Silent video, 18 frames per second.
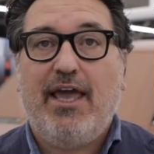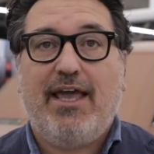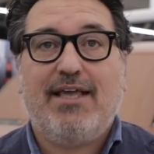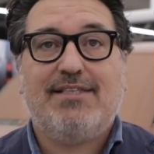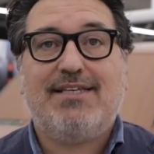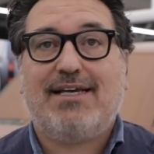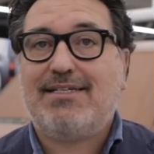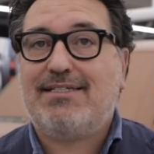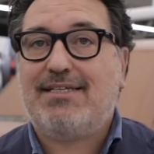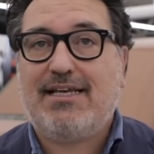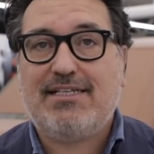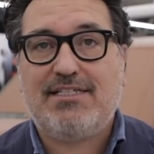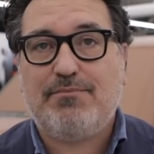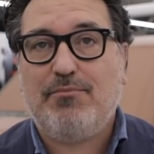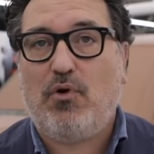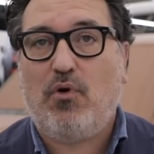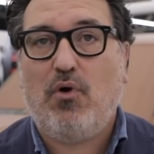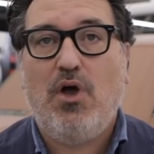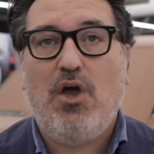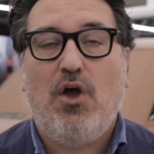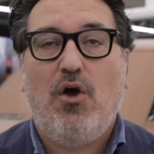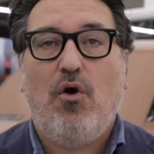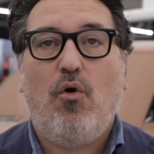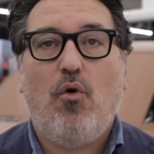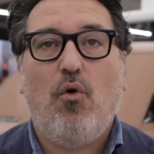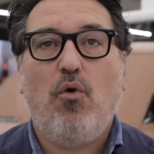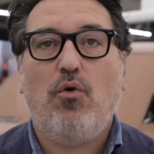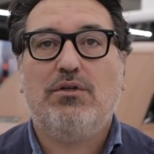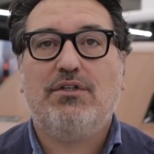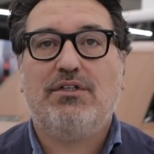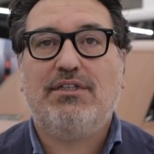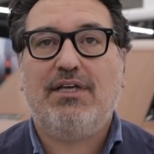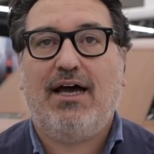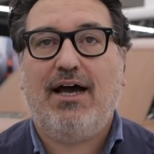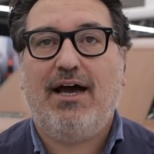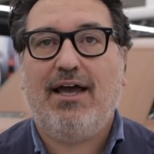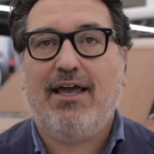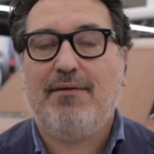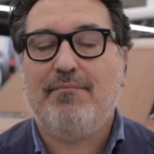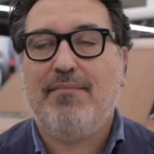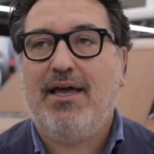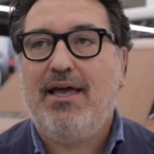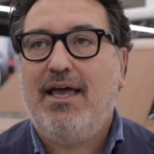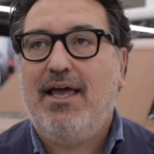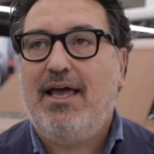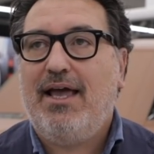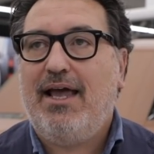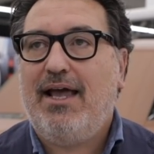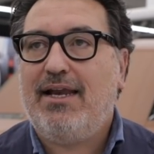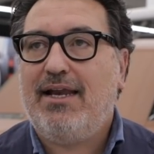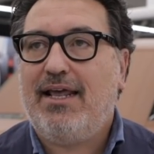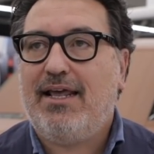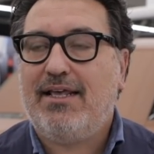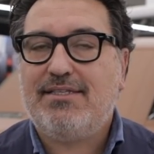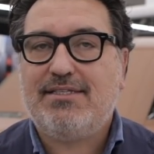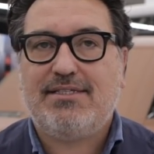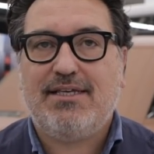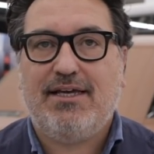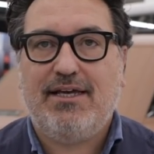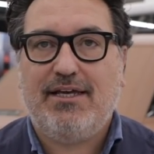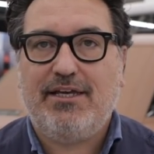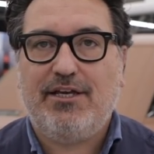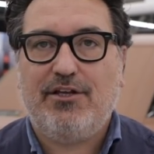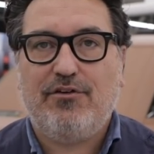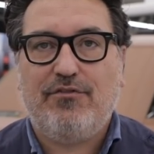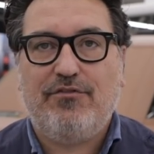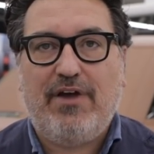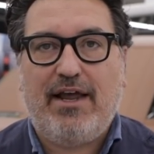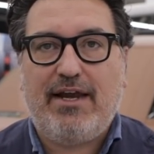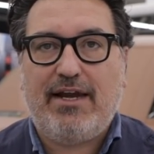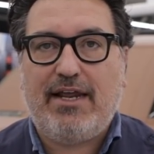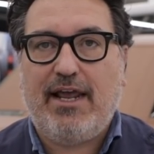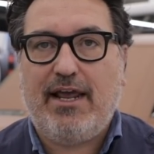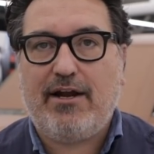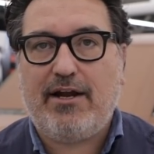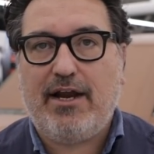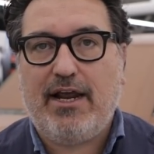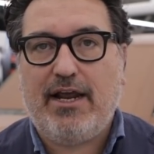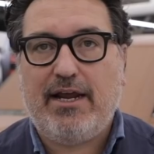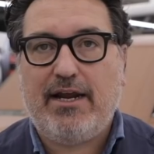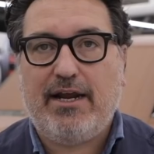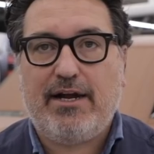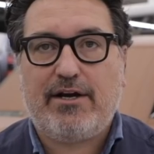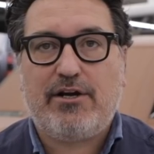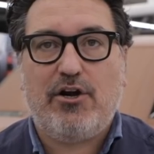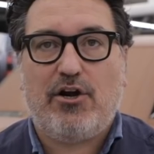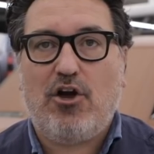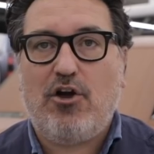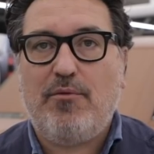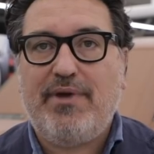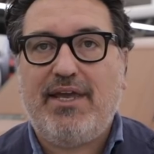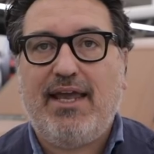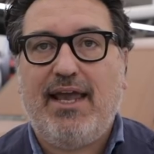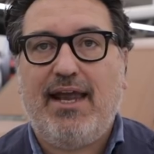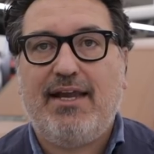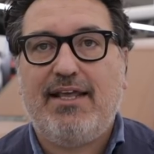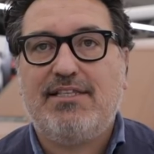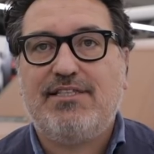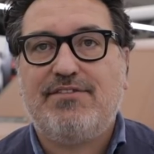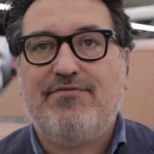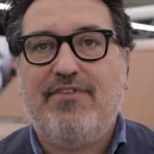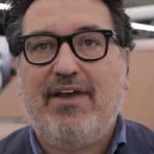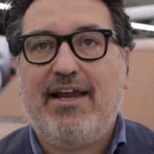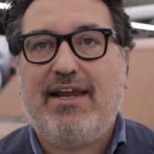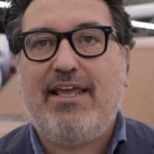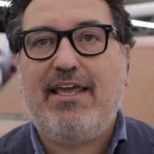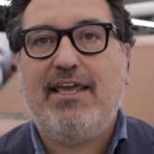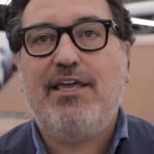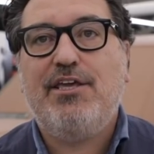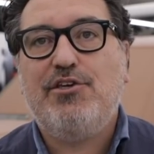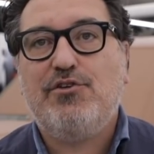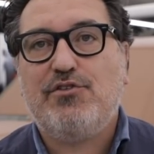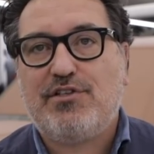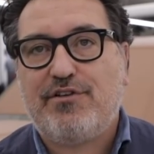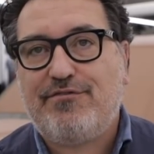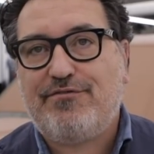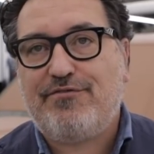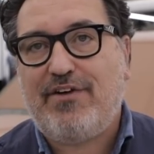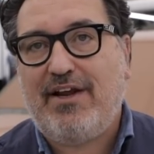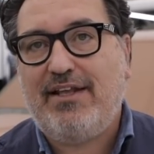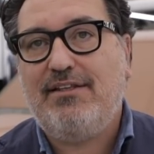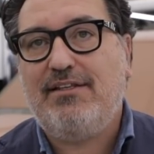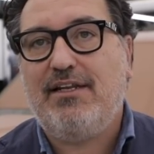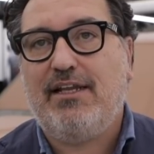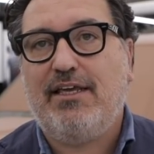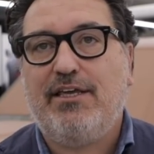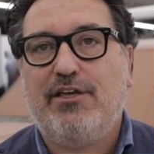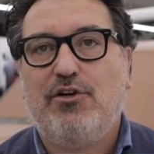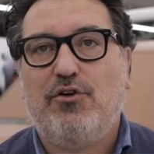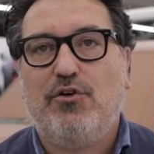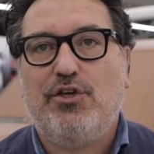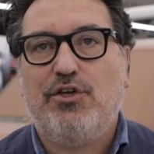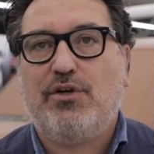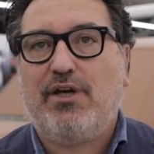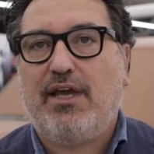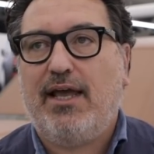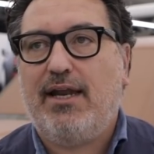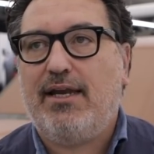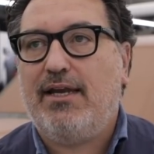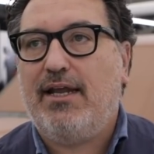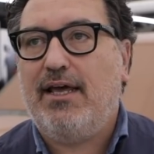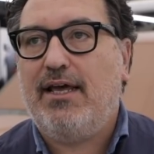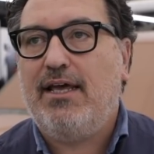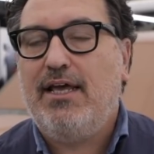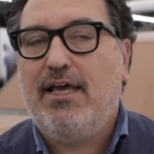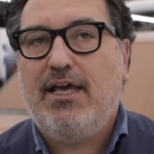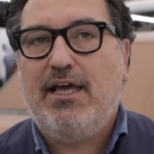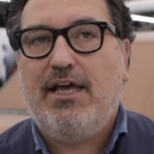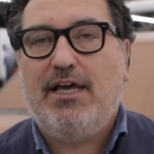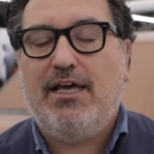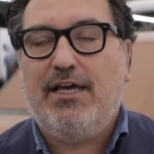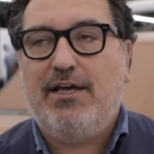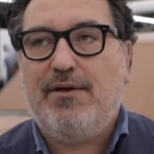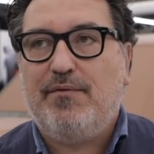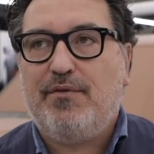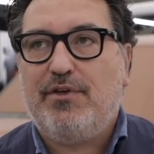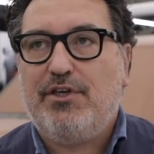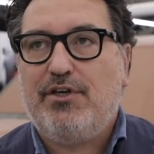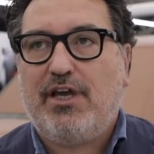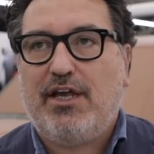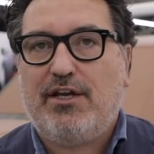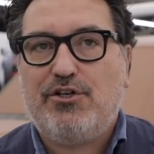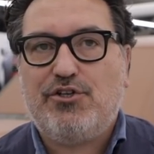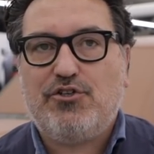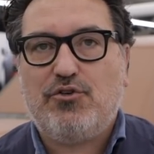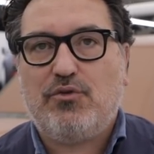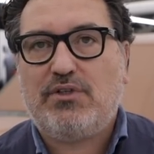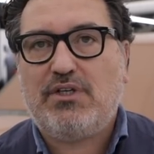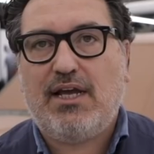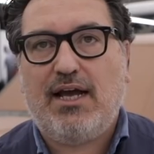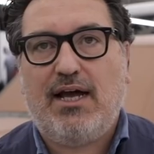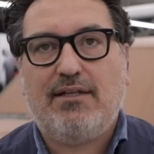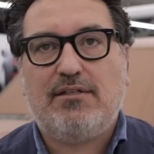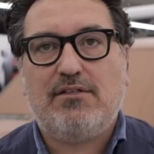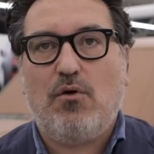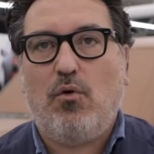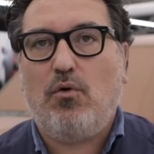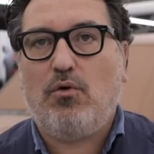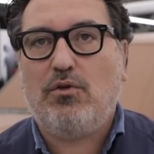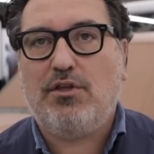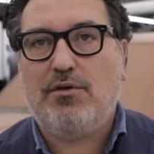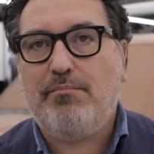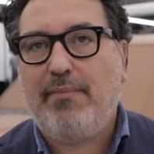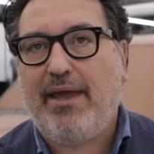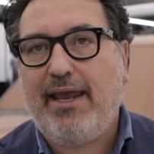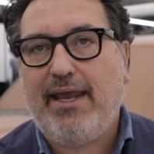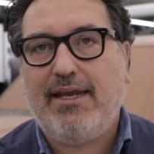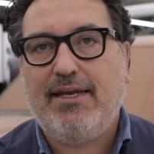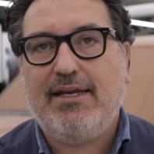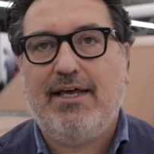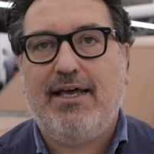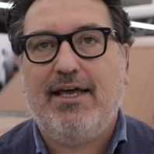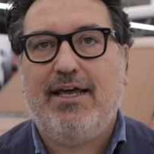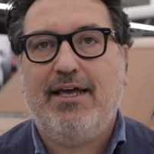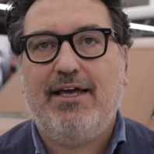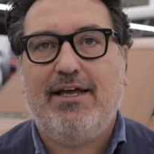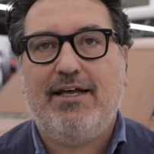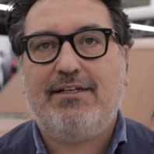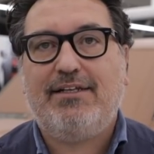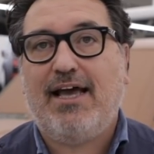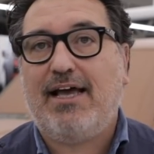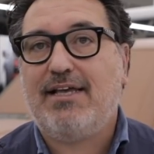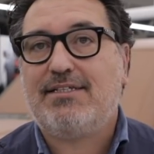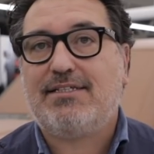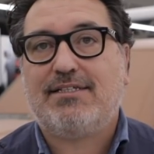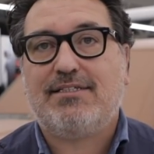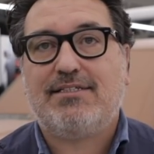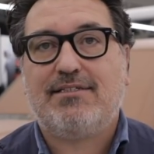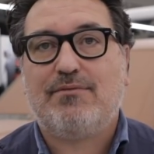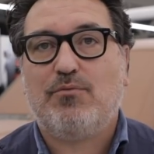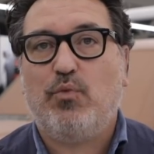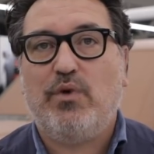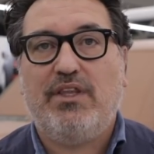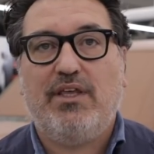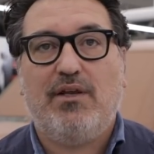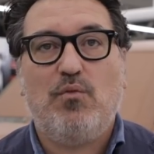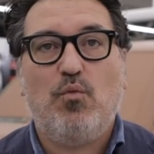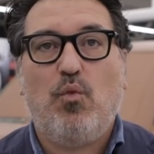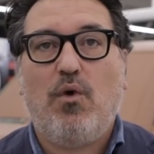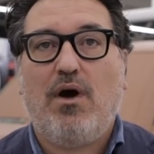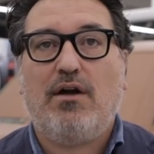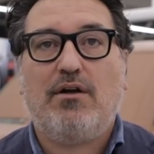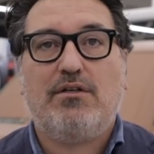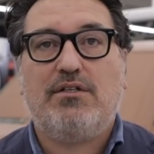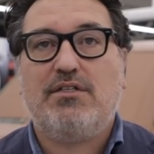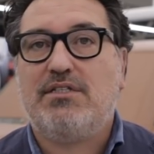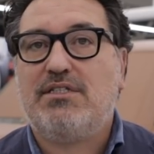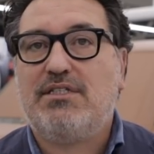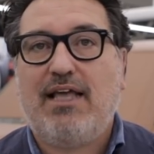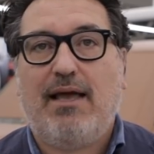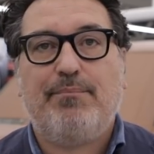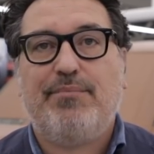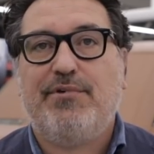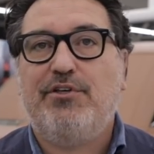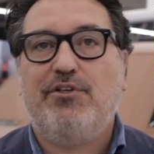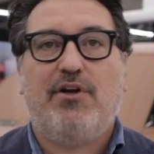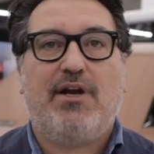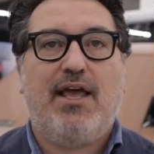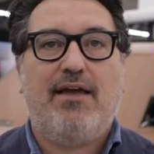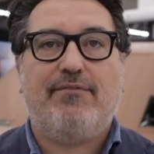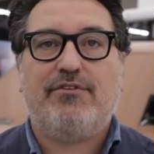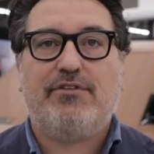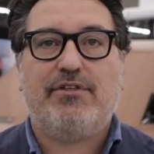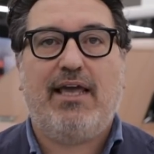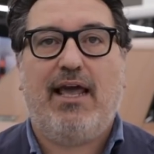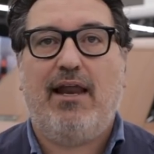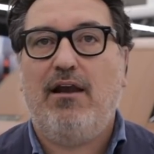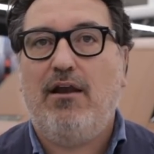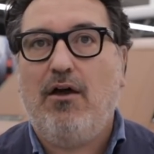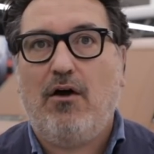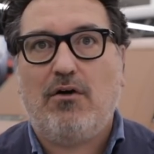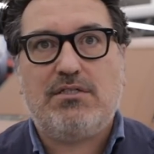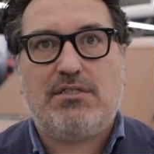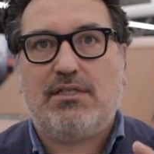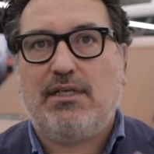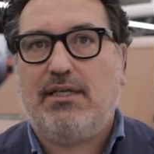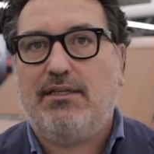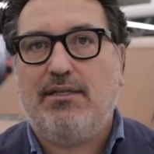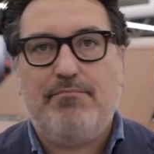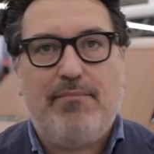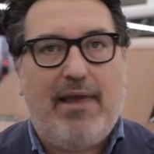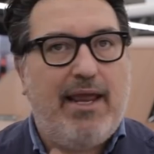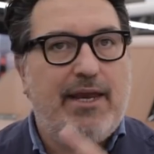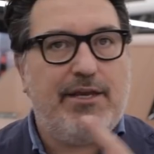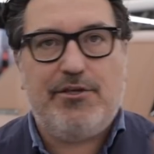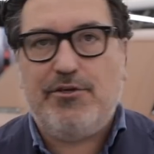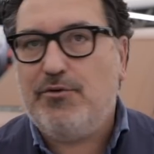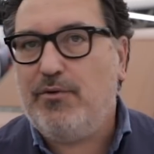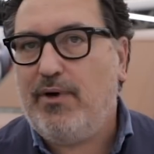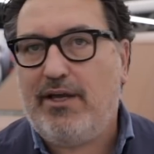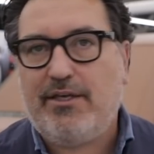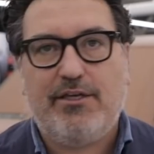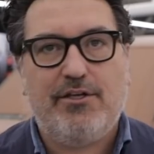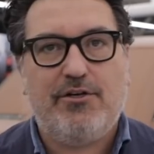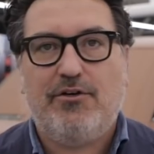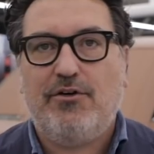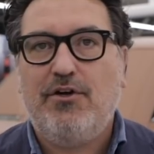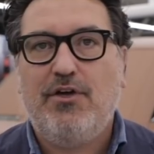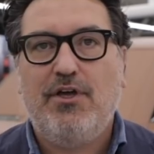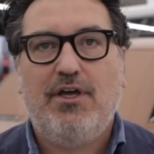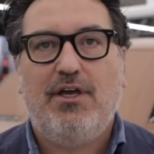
It's accessible all the time, and it's you know, very ergonomic, and it's very user friendly. You know, you can shortcut all the main tasks within one or two steps. You don't have to get lost in the menu, and you know,